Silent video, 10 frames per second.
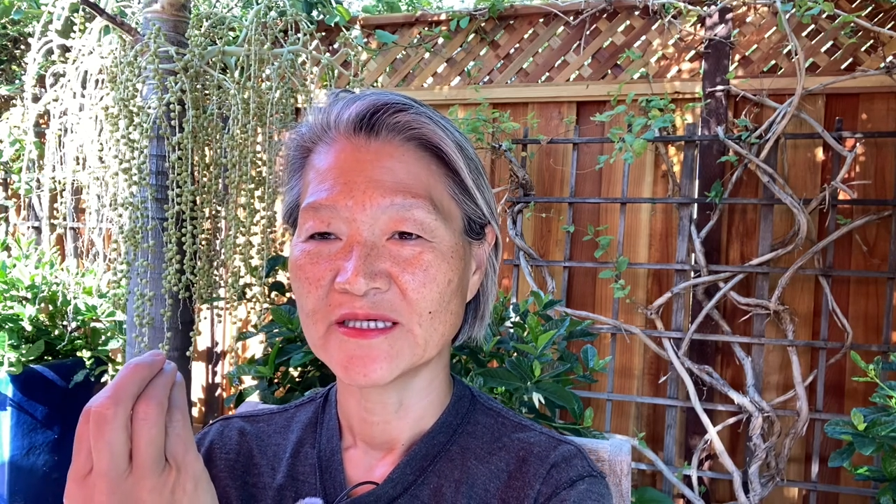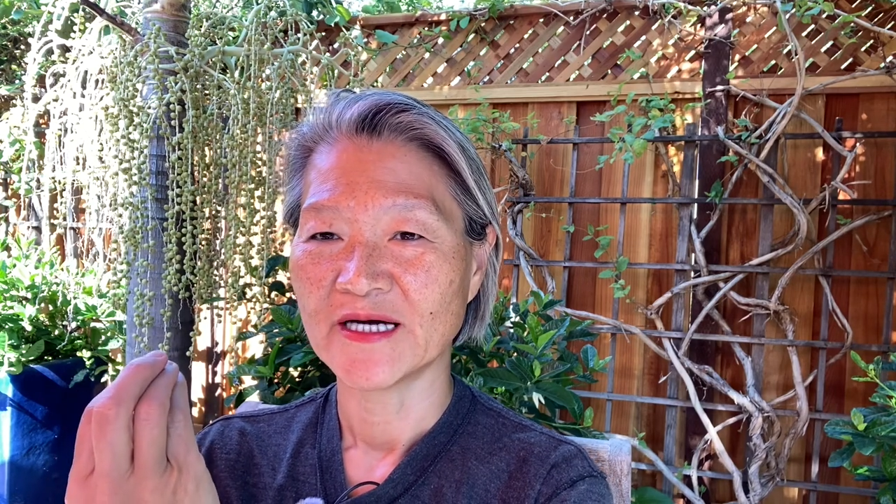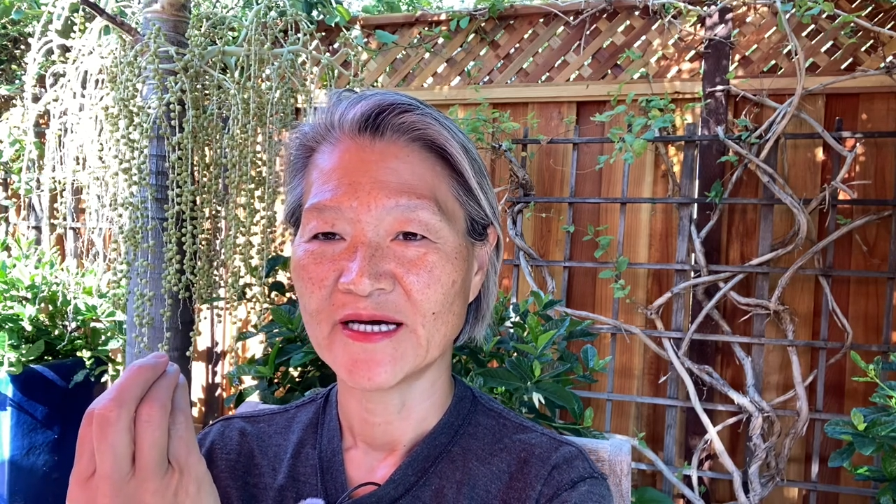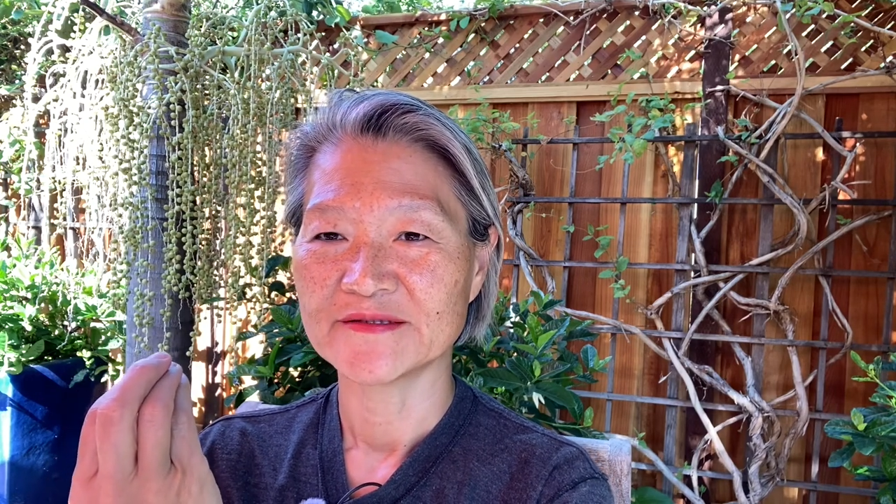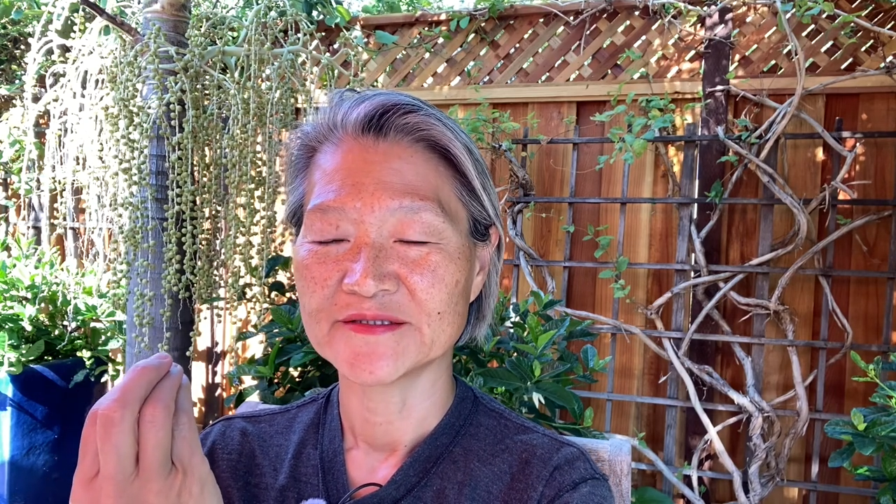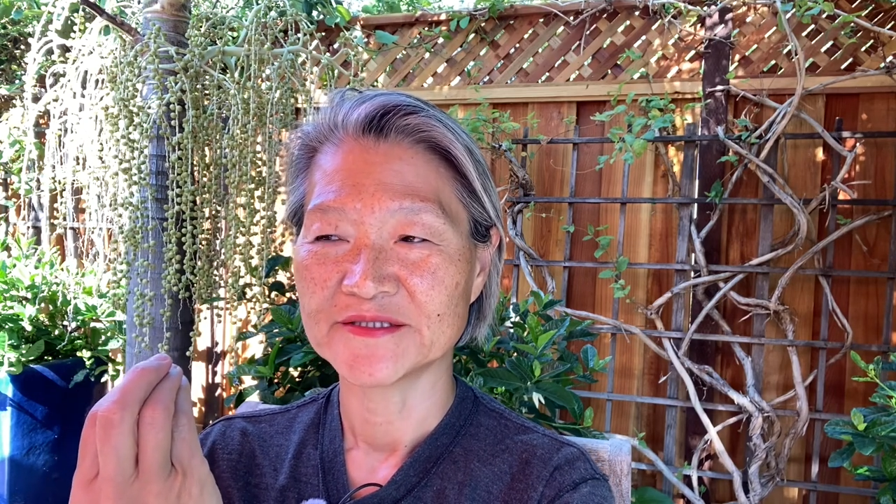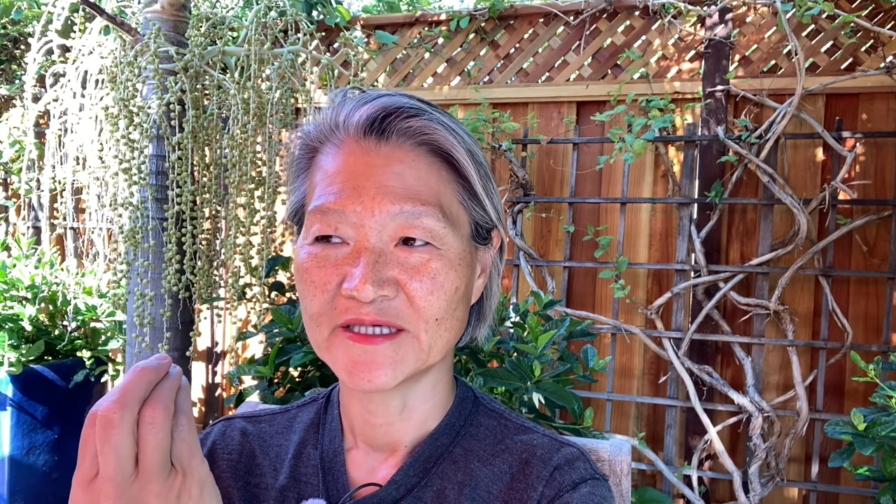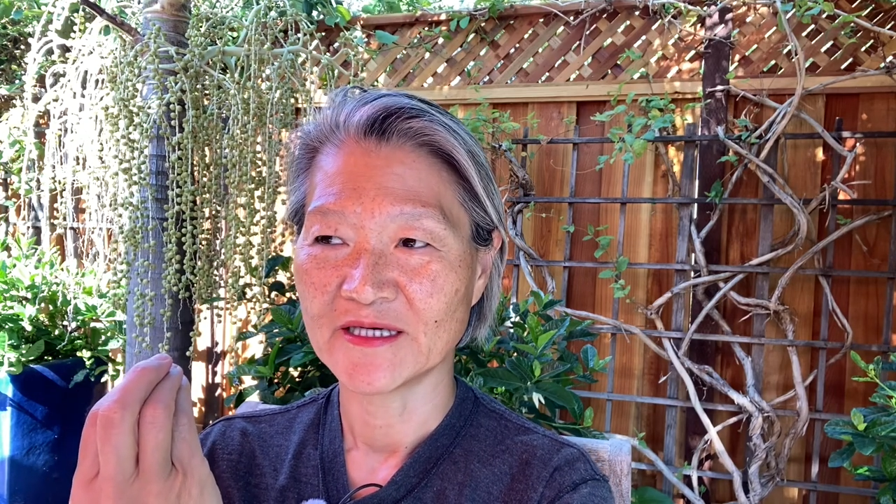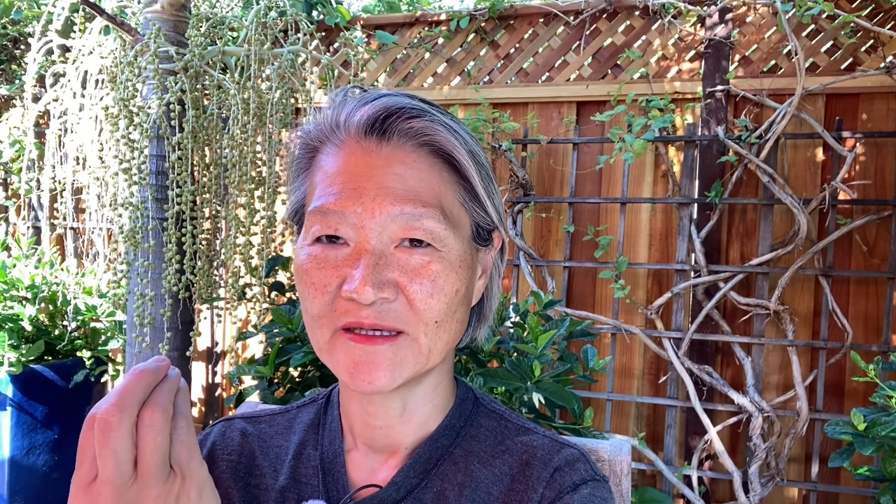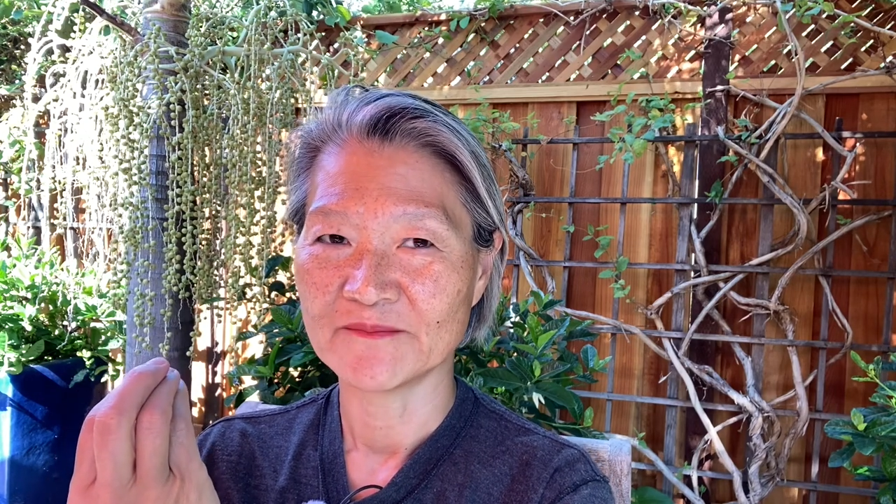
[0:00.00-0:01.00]
and
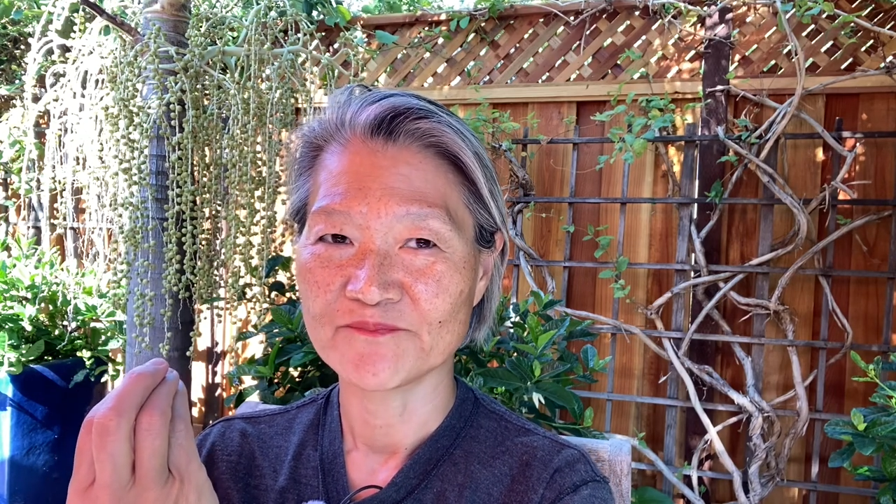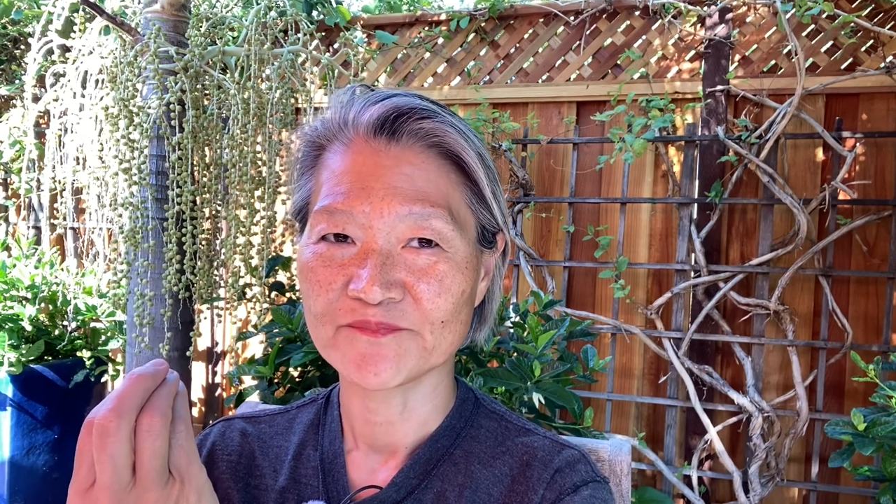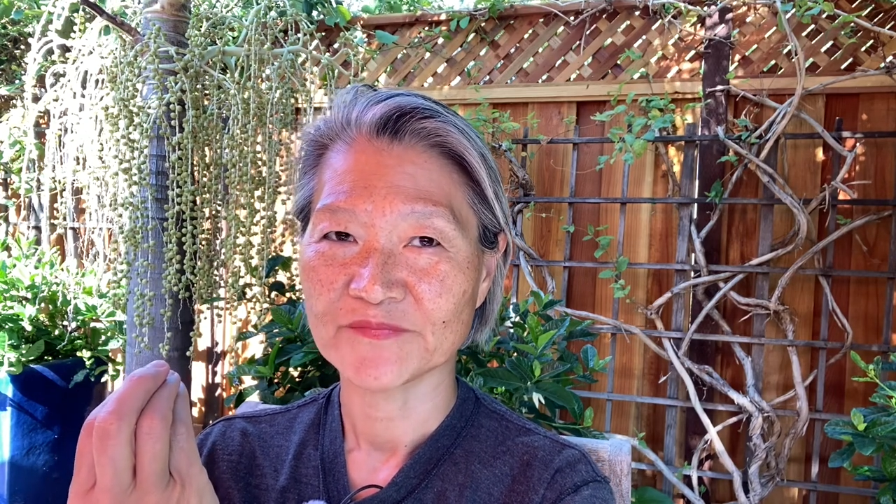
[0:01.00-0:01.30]
um,